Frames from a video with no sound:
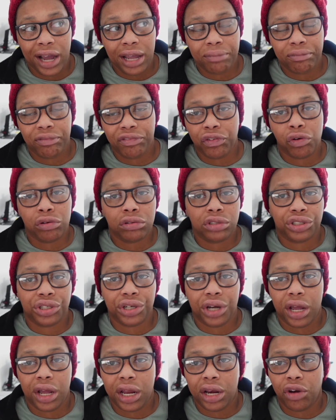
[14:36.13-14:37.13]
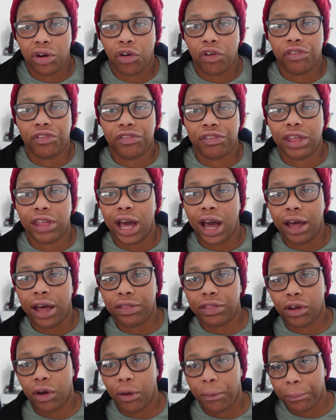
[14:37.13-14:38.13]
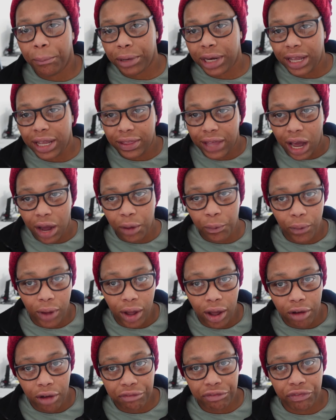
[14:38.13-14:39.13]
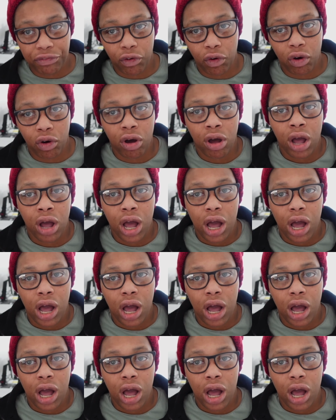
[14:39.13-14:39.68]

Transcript: fortunate enough that the company that I work for,